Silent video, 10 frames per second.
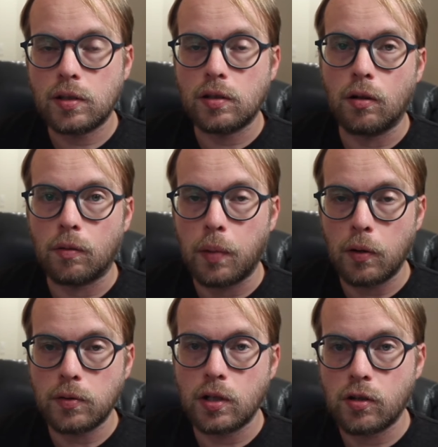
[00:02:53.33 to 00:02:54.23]
your
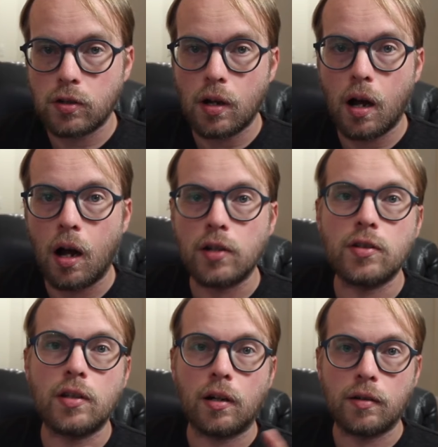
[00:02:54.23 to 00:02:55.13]
postage onto
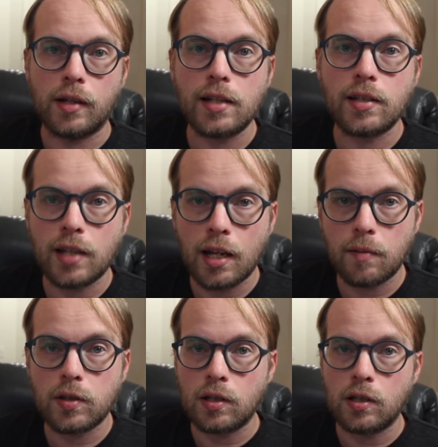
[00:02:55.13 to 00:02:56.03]
their net
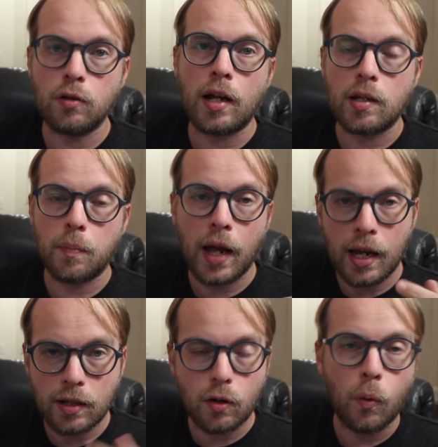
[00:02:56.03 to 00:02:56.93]
stamps that you had to
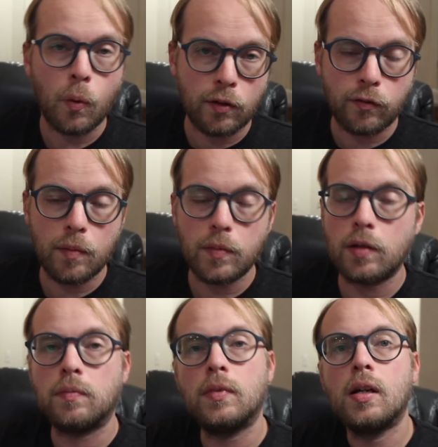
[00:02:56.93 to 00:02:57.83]
pay to order from
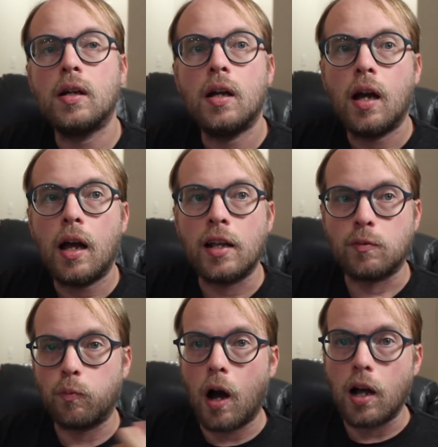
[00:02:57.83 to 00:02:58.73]
them, as
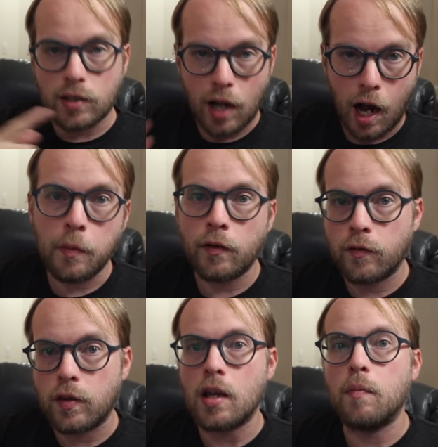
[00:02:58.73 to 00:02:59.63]
on top
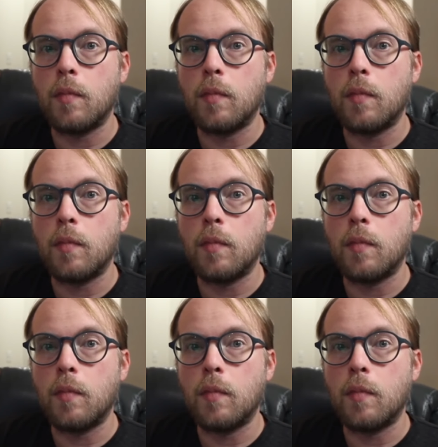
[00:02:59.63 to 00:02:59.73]
of the